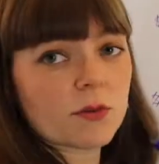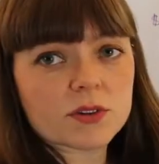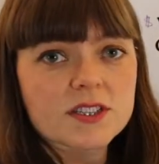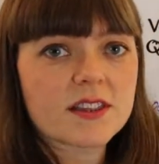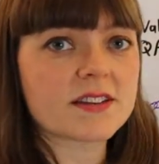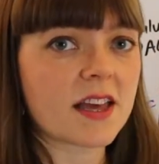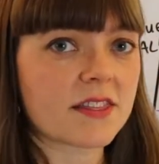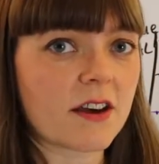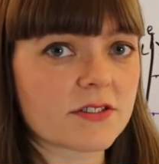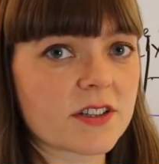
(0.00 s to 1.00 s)
equal to the
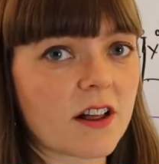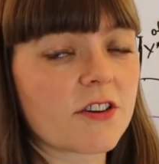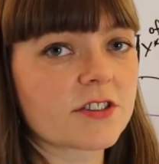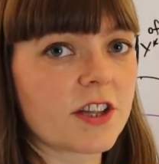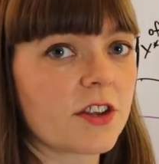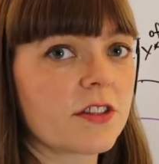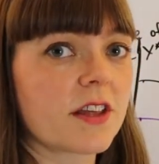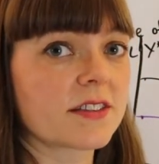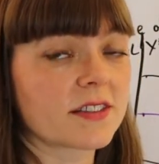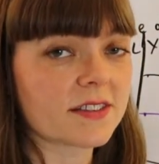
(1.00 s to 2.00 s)
$10,000 that,
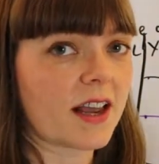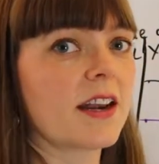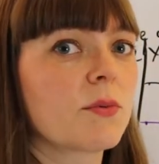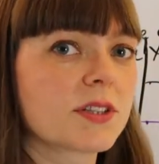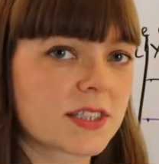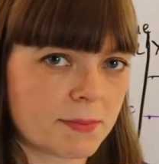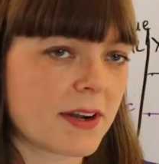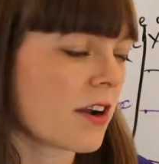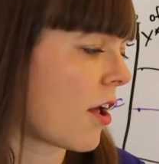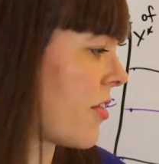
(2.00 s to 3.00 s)
that society would spend